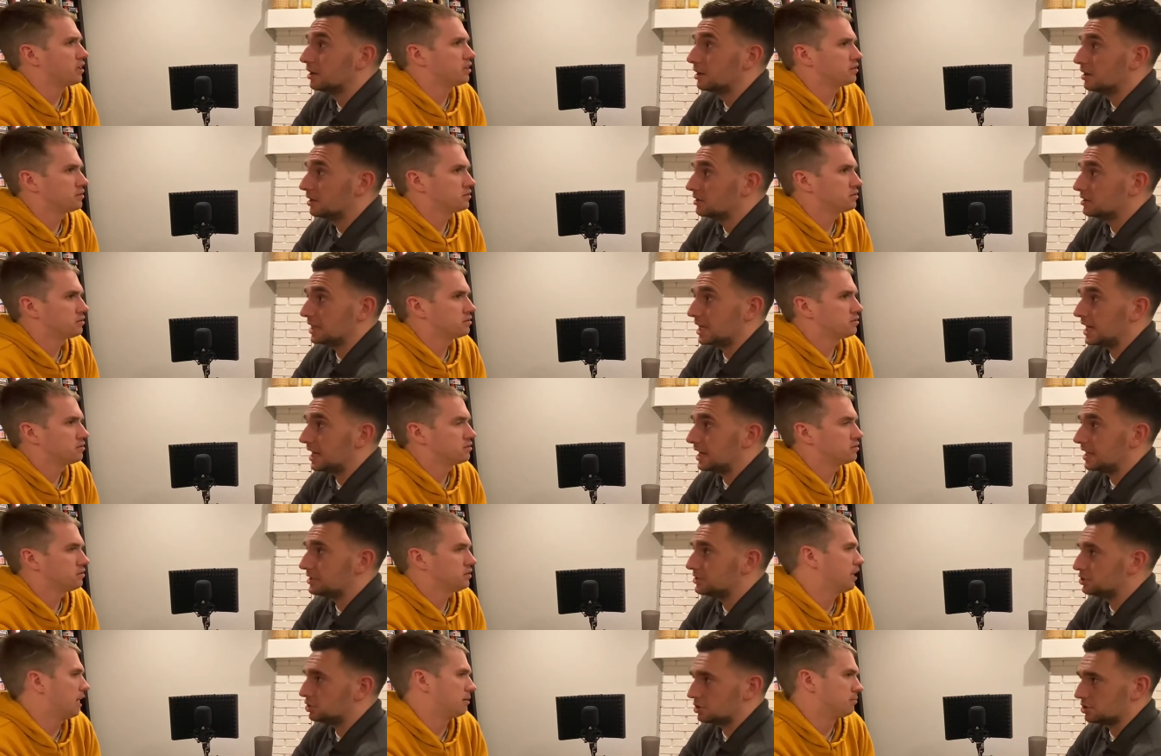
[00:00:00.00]
Speaker 1: Yeah, it's
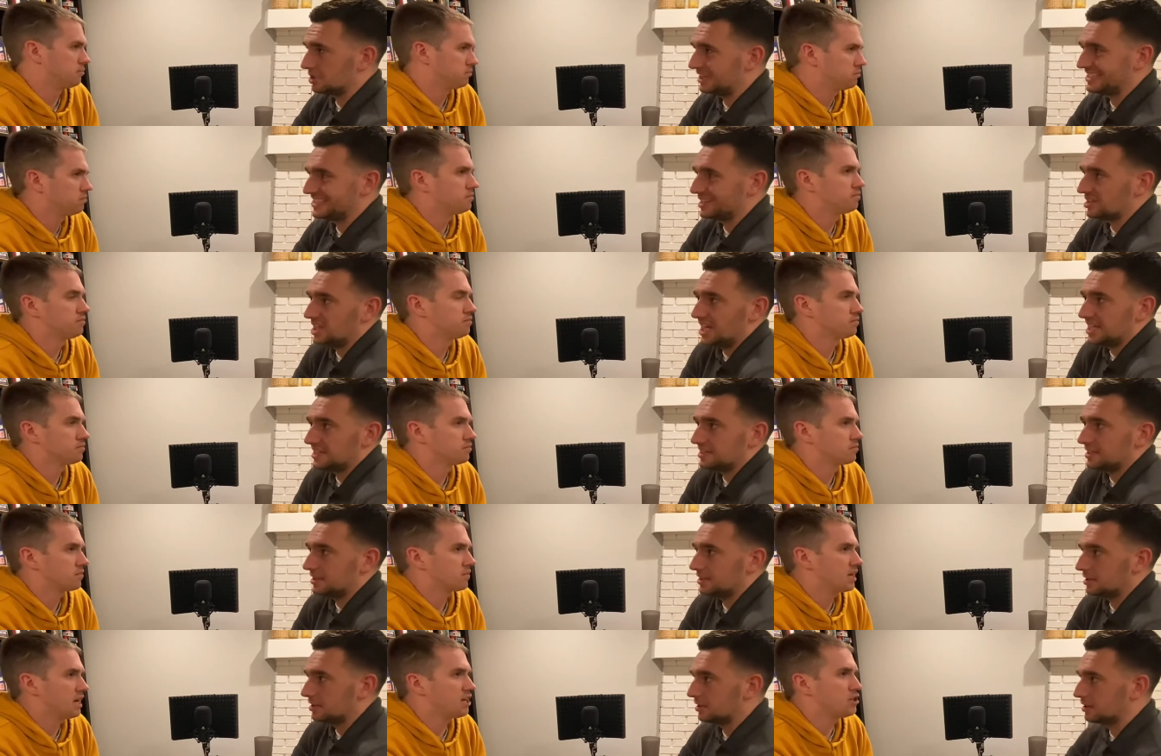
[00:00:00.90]
yeah. just it's a classic.
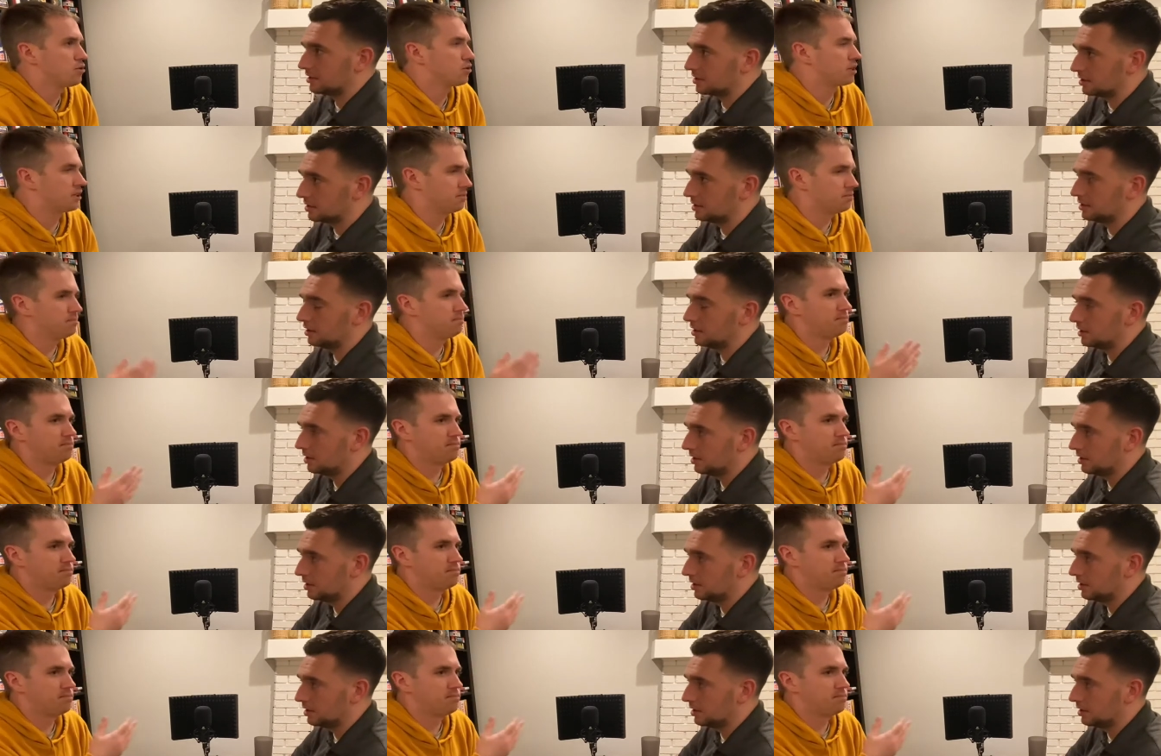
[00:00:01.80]
And you can